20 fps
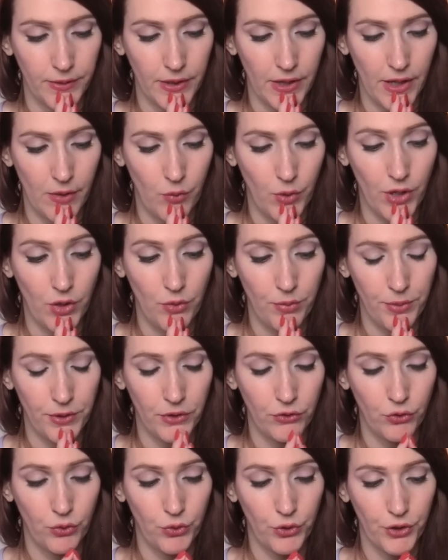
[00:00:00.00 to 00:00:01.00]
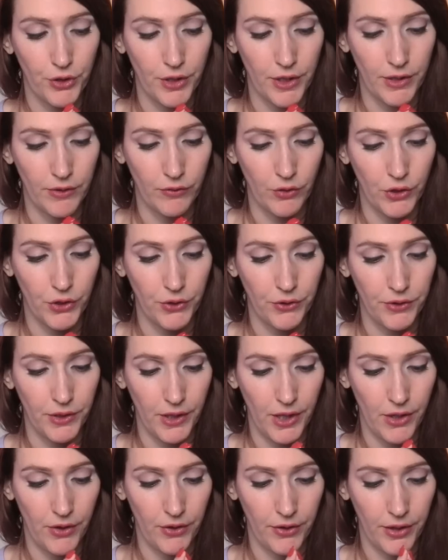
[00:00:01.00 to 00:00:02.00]
I want to open the door and clear
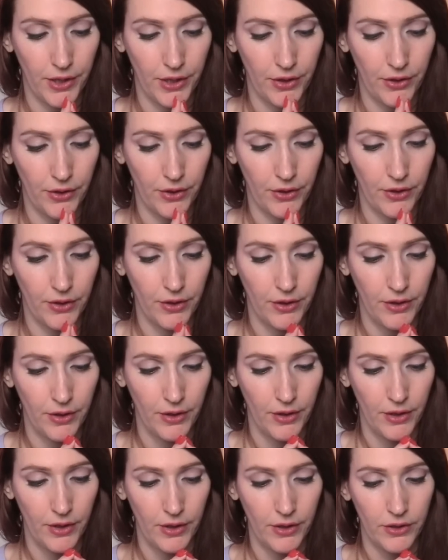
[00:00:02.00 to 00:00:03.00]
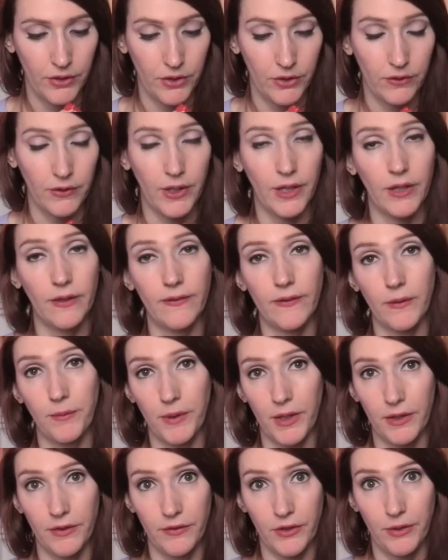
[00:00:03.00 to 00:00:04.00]
the air here. You're getting some
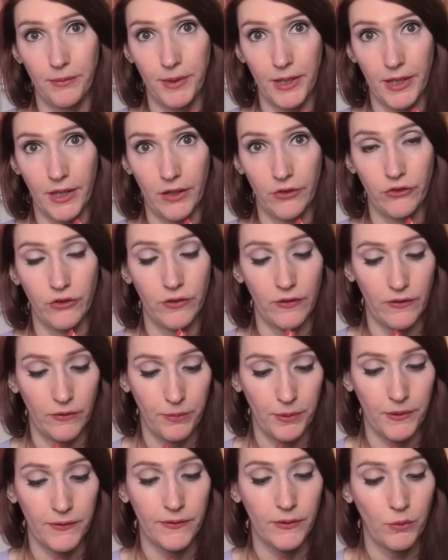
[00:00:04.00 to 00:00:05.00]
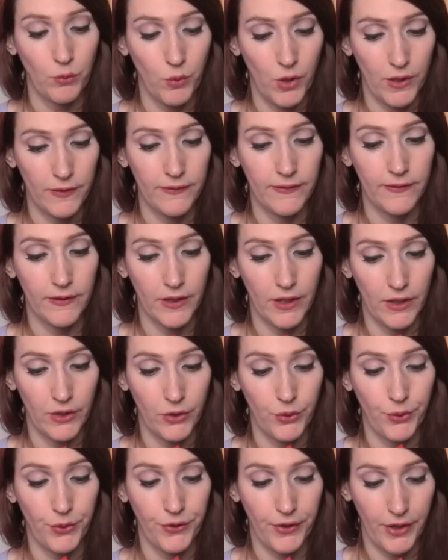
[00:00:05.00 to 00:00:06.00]
kind of communication. This person wants to get
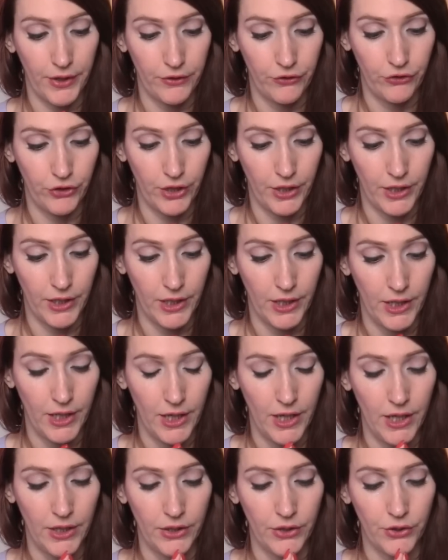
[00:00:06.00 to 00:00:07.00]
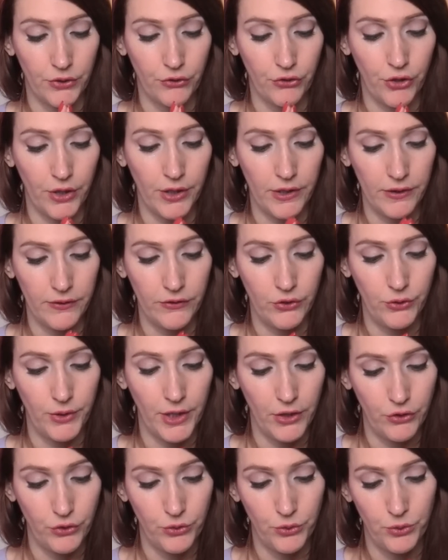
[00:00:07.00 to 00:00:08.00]
your attention. They're trying to
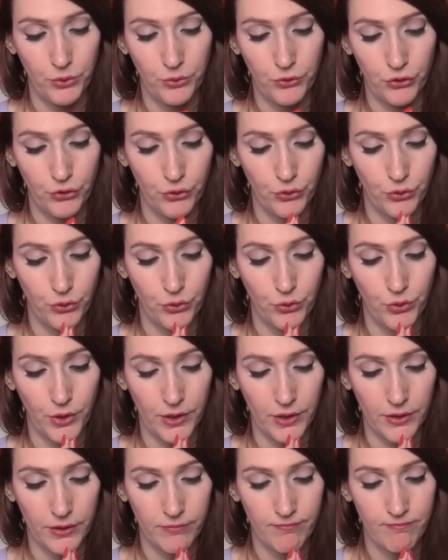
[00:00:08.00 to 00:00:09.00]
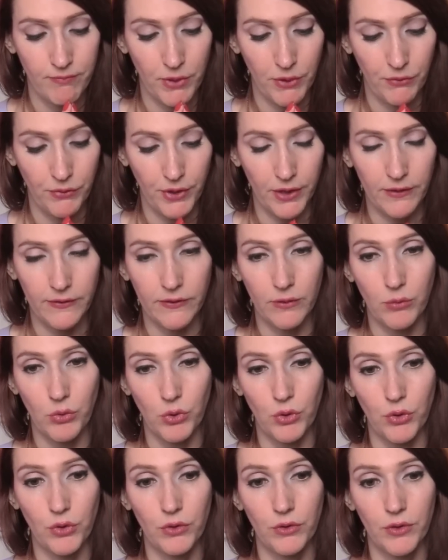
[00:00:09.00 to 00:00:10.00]
get you to be
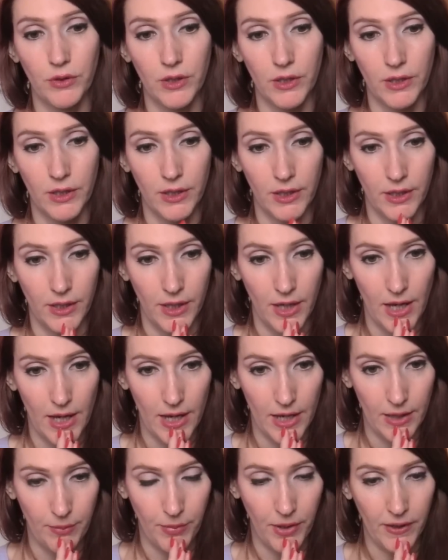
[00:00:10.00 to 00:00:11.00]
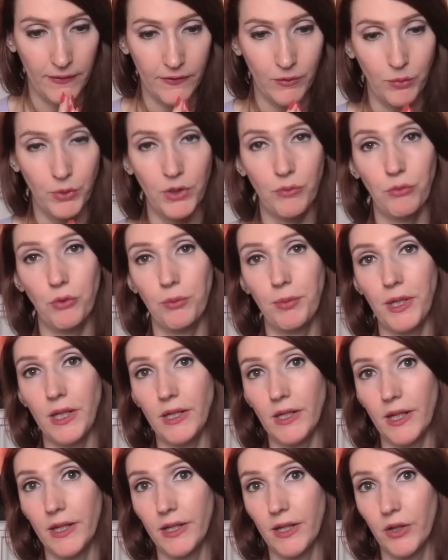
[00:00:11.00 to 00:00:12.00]
flexible and possibly
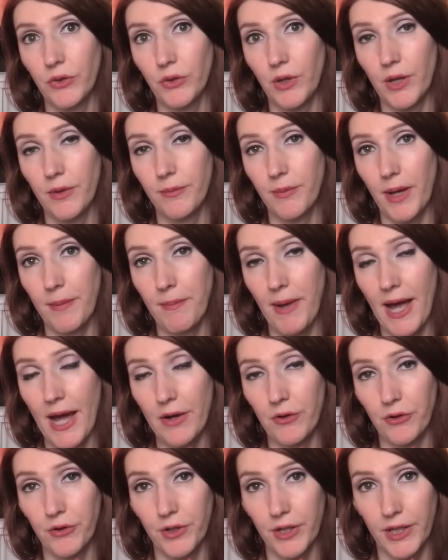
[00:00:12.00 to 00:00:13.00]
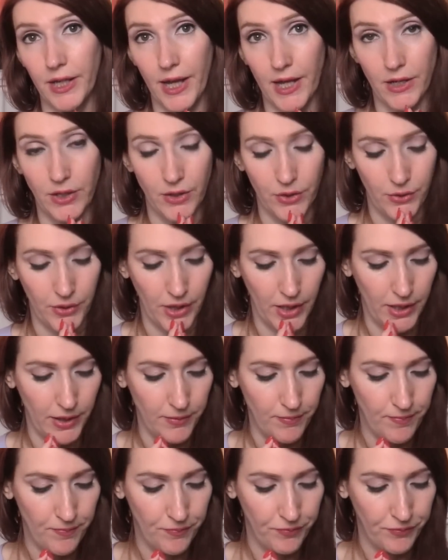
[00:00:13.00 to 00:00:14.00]
repeat a, a, a pattern again, okay?